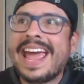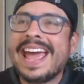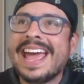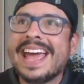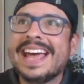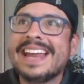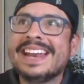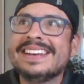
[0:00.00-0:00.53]

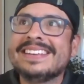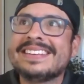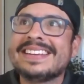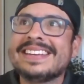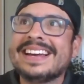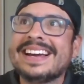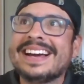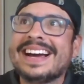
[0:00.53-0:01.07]
And
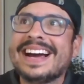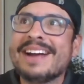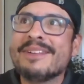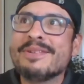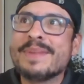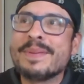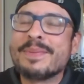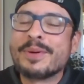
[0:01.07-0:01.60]
I
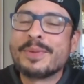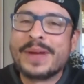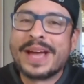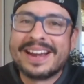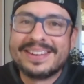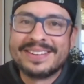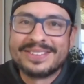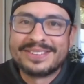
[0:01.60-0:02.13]
remember we
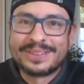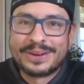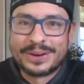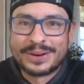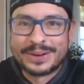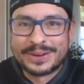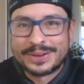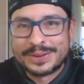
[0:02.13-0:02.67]
got into the
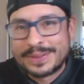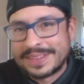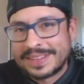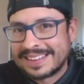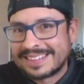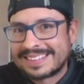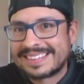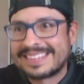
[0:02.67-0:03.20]
studio to do
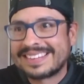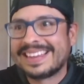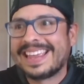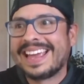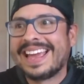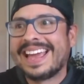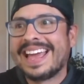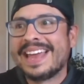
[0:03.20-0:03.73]
this,
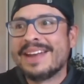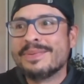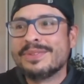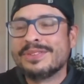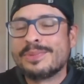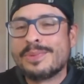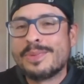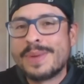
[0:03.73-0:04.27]
and it
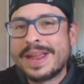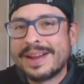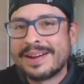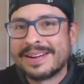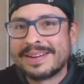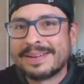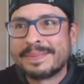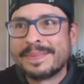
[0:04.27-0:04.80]
was
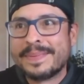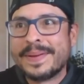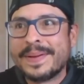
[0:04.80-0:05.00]
weird